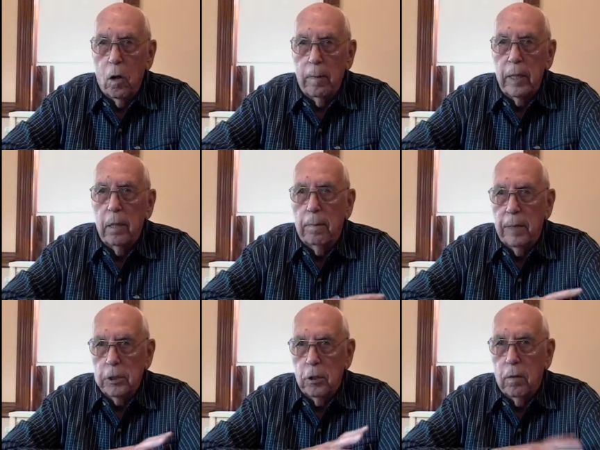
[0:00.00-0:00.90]
Albany, a
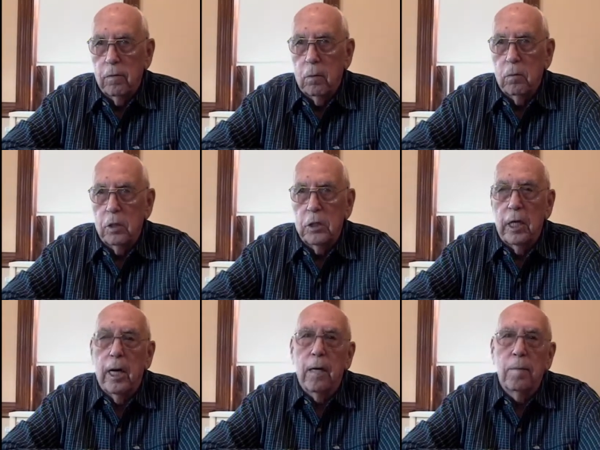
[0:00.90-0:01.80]
picture of it was
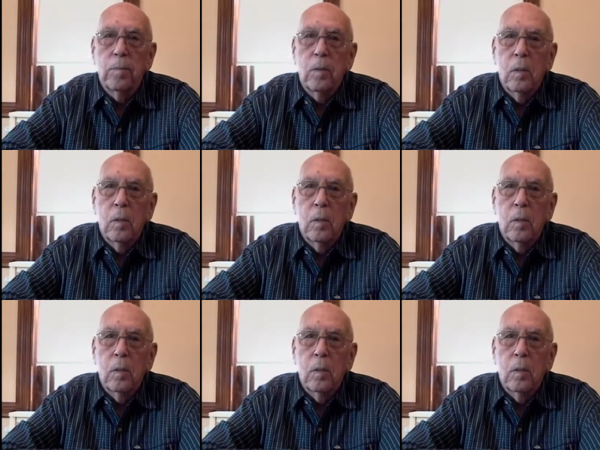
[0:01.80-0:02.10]
there.